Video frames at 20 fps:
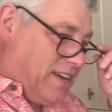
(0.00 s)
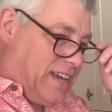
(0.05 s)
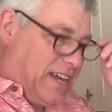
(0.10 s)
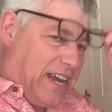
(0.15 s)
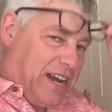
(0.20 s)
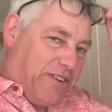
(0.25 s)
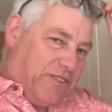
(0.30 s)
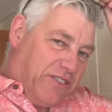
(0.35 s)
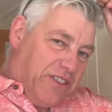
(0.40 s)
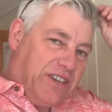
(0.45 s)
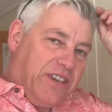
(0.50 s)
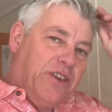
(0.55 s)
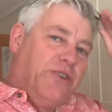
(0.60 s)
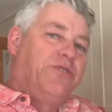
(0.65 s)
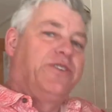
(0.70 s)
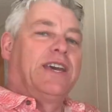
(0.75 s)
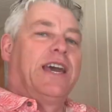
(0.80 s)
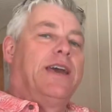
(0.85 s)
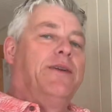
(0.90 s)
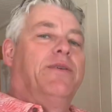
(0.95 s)
here in the
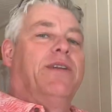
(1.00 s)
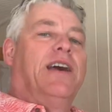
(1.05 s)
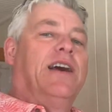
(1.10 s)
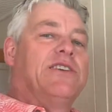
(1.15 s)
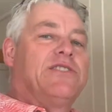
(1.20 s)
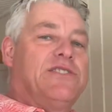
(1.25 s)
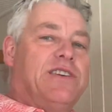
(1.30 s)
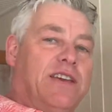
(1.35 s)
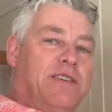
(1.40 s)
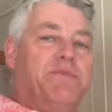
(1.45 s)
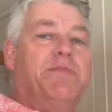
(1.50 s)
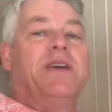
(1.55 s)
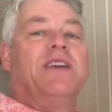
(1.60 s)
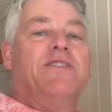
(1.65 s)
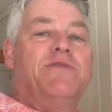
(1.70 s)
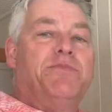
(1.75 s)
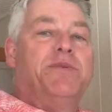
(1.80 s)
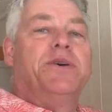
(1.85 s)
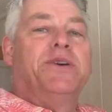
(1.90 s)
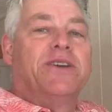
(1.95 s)
UK, well, I say
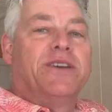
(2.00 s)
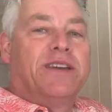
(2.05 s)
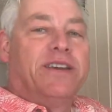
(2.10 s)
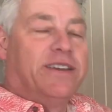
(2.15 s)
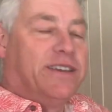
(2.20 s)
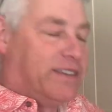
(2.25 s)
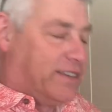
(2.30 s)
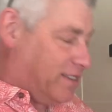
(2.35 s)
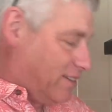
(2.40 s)
beef burger.